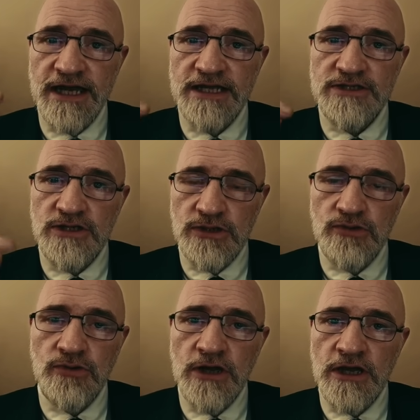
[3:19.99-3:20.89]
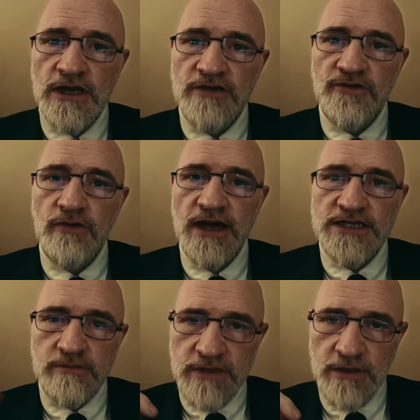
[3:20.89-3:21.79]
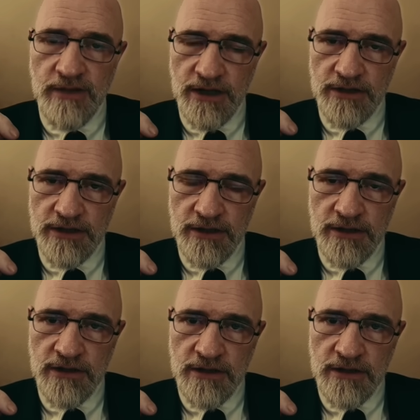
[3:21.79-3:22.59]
to answer you if you ask me about it.